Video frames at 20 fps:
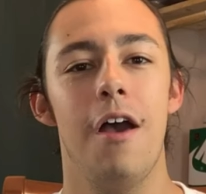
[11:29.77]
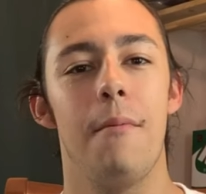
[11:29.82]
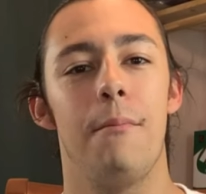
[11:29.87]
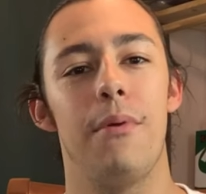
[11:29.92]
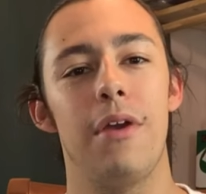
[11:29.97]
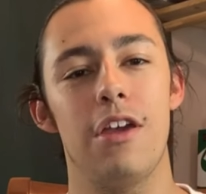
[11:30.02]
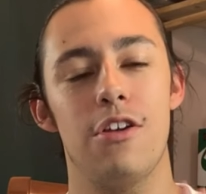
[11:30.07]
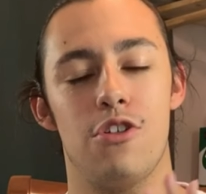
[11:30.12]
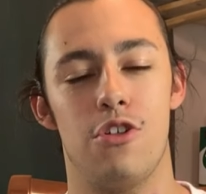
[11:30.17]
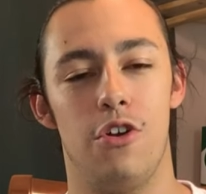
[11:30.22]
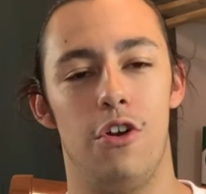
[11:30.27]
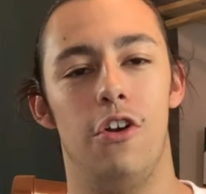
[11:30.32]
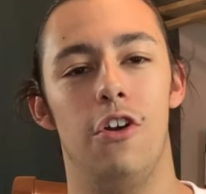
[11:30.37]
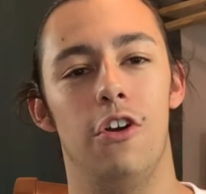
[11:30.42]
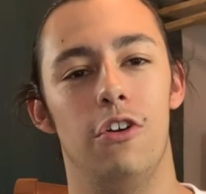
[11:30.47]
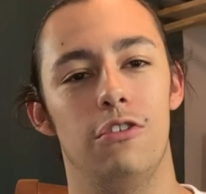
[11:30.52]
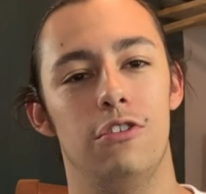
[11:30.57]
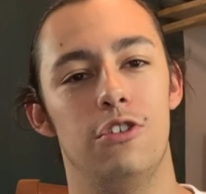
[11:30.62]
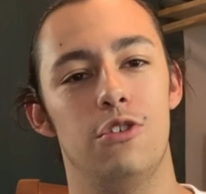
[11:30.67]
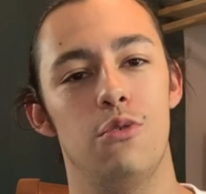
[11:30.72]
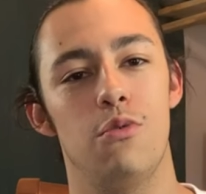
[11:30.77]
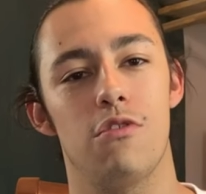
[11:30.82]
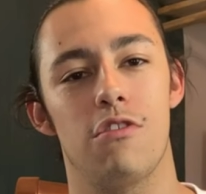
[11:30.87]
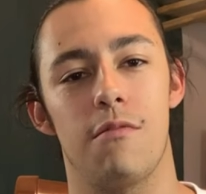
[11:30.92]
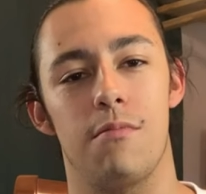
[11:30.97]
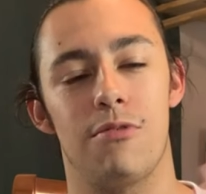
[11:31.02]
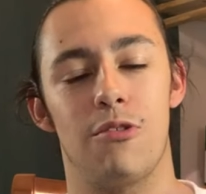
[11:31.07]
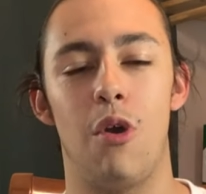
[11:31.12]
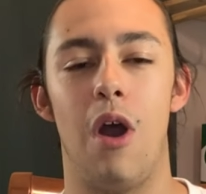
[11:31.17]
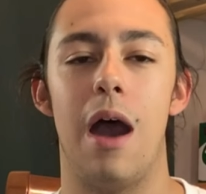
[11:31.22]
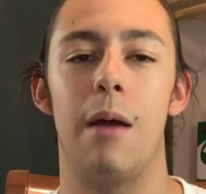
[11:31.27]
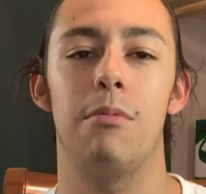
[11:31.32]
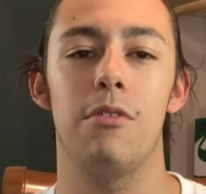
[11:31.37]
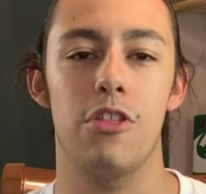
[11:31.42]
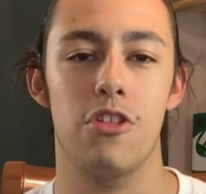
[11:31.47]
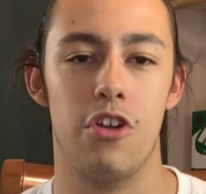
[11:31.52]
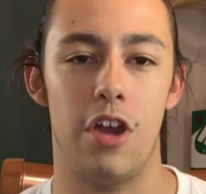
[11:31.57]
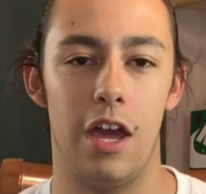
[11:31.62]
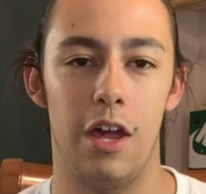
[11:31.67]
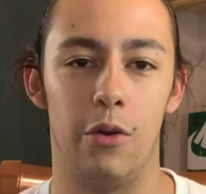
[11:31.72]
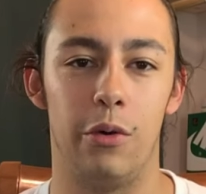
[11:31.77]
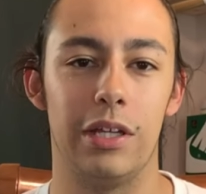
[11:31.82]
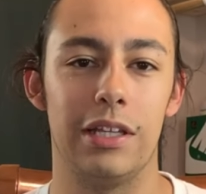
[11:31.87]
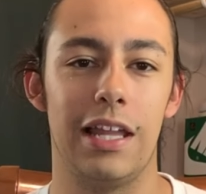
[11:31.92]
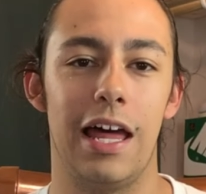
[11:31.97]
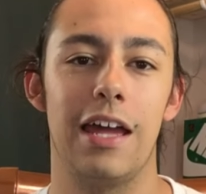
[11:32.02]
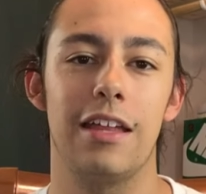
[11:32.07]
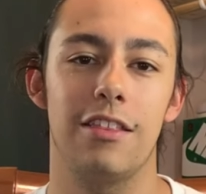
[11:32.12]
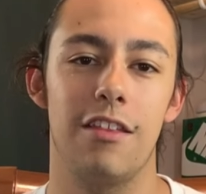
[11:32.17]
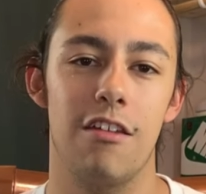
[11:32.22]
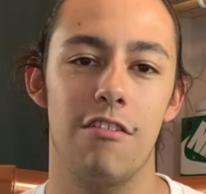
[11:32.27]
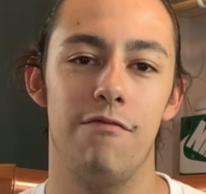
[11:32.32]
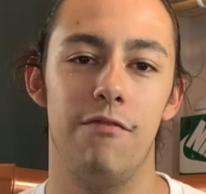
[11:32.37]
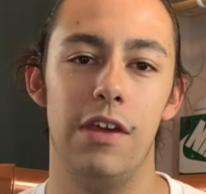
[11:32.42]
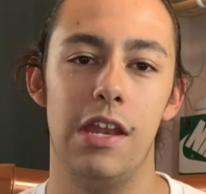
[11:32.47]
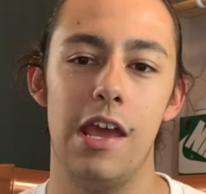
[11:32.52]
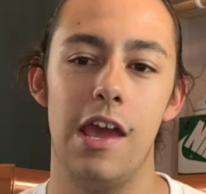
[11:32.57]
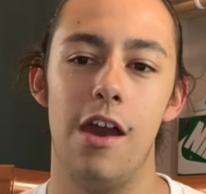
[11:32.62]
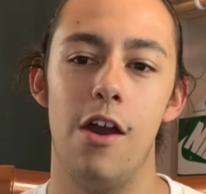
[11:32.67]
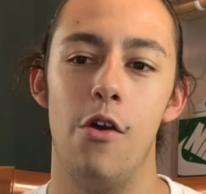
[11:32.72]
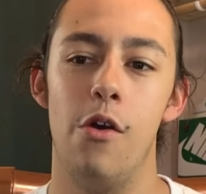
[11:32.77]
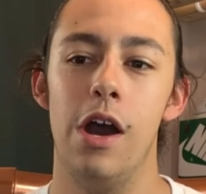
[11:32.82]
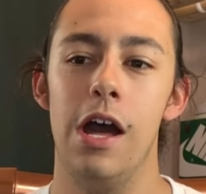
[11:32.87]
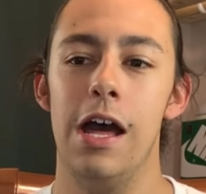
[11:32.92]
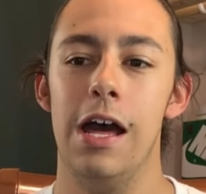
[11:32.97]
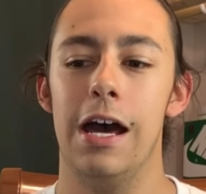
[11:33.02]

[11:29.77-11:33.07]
Be sure to subscribe to the channel and like this video.